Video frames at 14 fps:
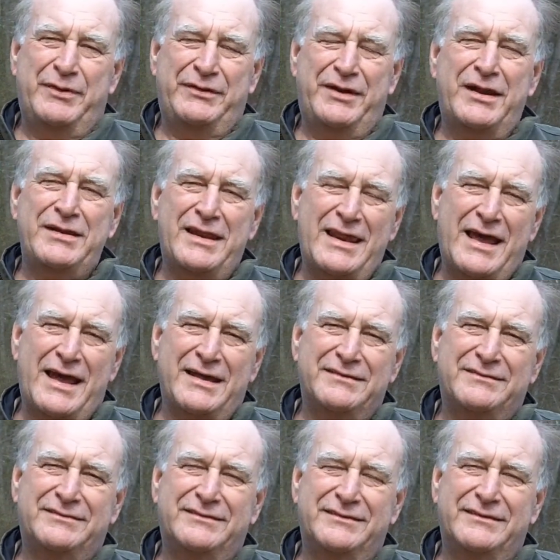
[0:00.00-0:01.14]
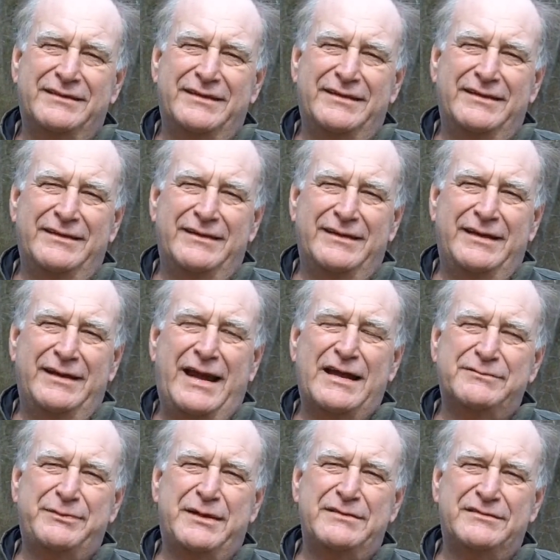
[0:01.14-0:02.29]
But nonetheless, it
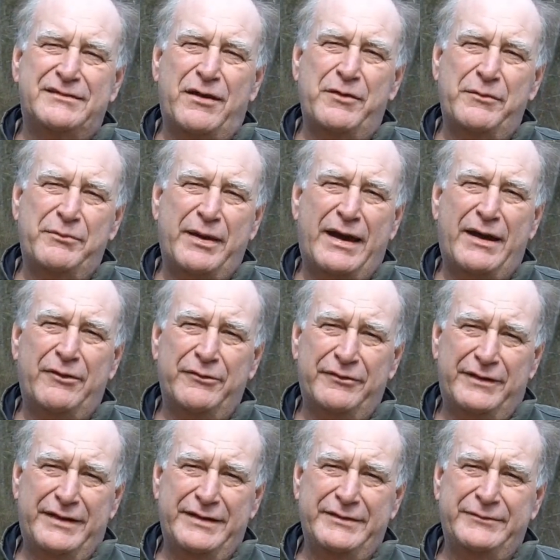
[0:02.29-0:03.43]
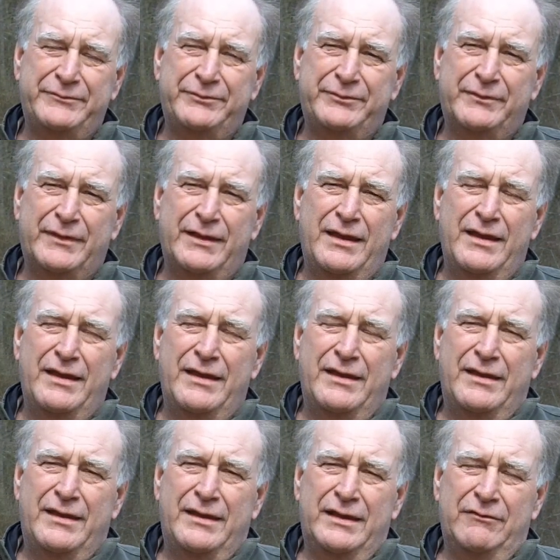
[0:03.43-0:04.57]
has been so empowering.
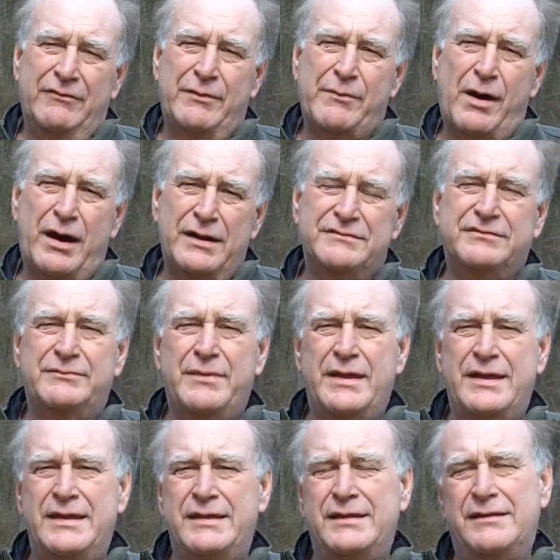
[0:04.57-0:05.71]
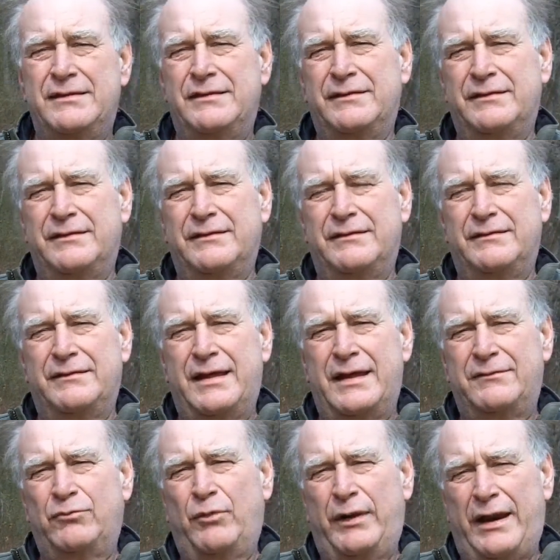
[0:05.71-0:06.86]
And it reminds me
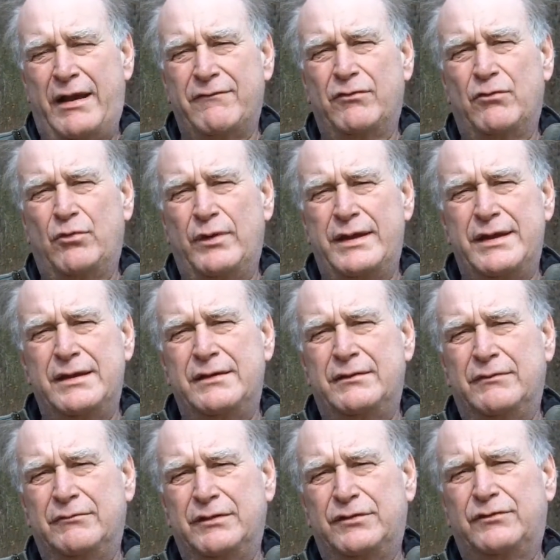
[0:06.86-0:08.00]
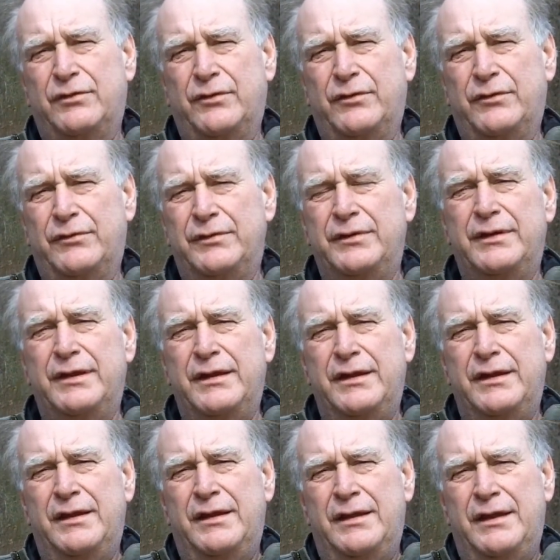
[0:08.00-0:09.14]
that whenever we return
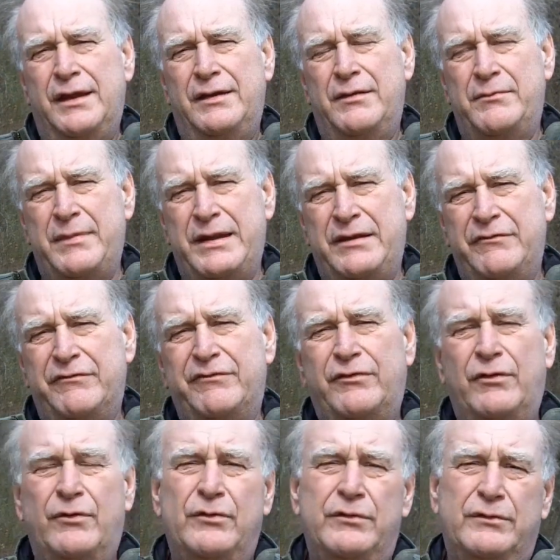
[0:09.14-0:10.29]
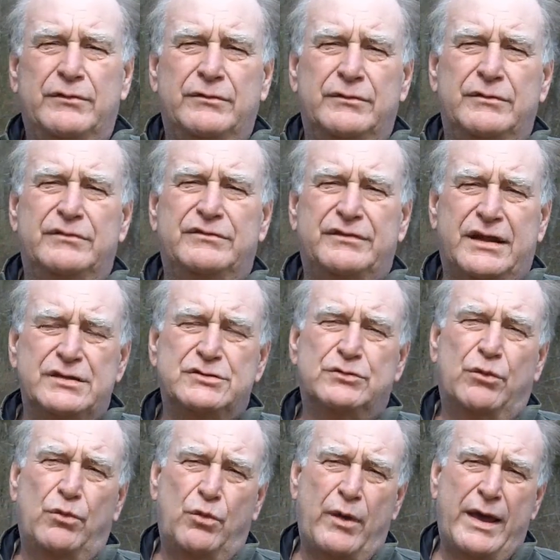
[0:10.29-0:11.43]
in a meaningful,
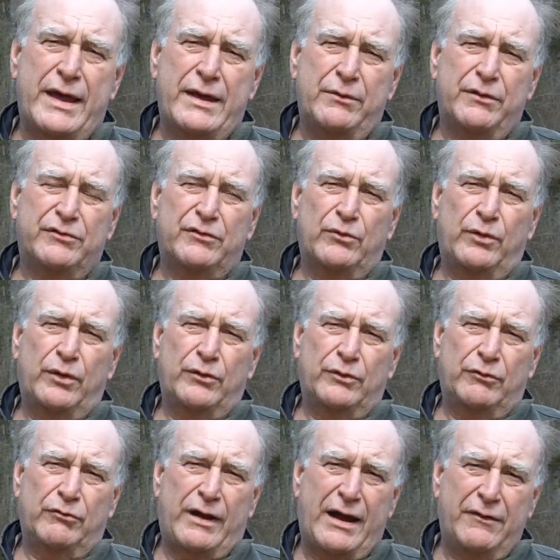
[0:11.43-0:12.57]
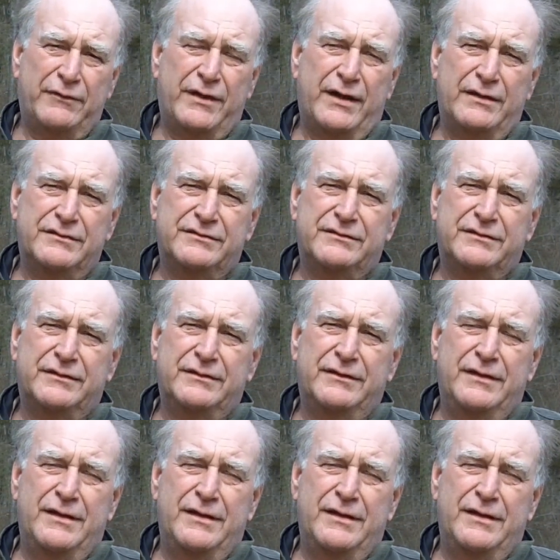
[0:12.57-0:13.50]
sensual way with the world around us,